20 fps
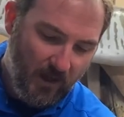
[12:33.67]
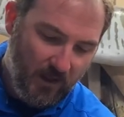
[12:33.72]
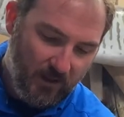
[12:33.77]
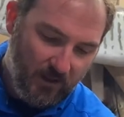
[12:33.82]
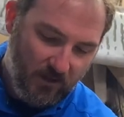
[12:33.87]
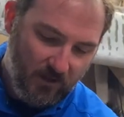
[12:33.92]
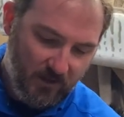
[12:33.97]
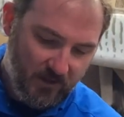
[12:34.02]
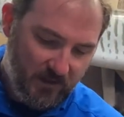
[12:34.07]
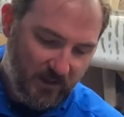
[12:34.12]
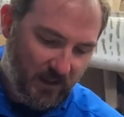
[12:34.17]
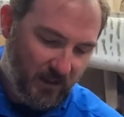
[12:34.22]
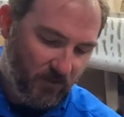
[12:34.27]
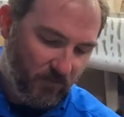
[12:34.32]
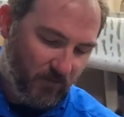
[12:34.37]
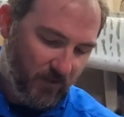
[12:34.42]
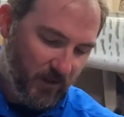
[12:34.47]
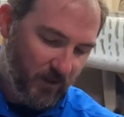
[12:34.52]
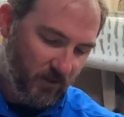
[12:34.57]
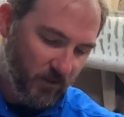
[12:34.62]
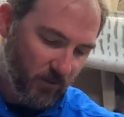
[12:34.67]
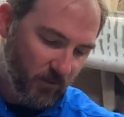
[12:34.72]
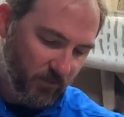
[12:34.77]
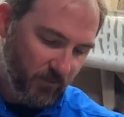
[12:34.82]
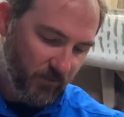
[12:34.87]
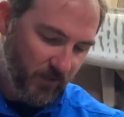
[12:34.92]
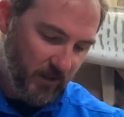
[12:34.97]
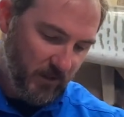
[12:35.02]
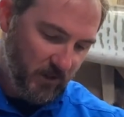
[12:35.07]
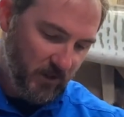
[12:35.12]
You can see the figure will
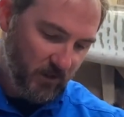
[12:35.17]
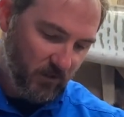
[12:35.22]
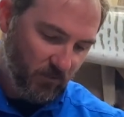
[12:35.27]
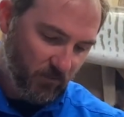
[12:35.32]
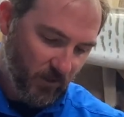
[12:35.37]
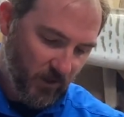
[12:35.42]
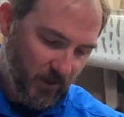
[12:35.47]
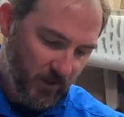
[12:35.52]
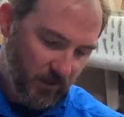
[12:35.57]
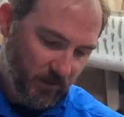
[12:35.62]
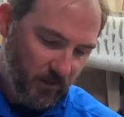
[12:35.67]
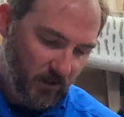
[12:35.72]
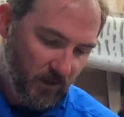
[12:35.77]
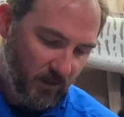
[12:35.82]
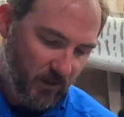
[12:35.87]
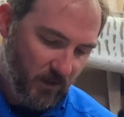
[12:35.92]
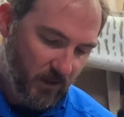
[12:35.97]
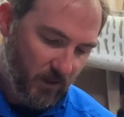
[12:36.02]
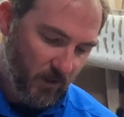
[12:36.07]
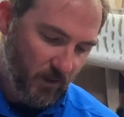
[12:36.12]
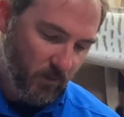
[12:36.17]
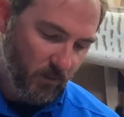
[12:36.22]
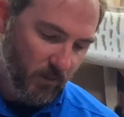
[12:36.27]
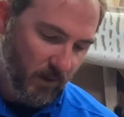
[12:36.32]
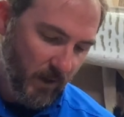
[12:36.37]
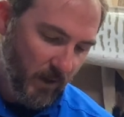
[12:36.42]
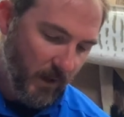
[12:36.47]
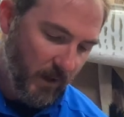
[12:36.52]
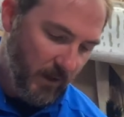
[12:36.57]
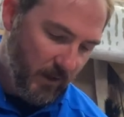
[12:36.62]
fit just fine, you know,
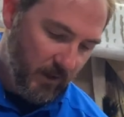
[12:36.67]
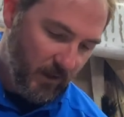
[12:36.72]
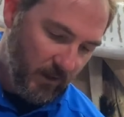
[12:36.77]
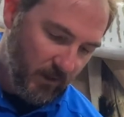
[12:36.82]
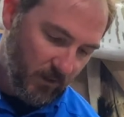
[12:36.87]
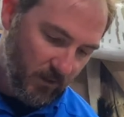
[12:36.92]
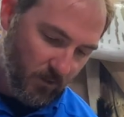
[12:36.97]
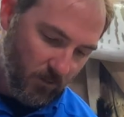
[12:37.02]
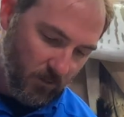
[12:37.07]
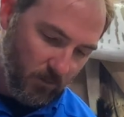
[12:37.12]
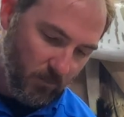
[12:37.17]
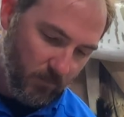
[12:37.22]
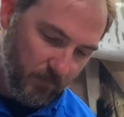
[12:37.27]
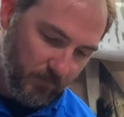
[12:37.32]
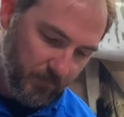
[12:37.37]
and go.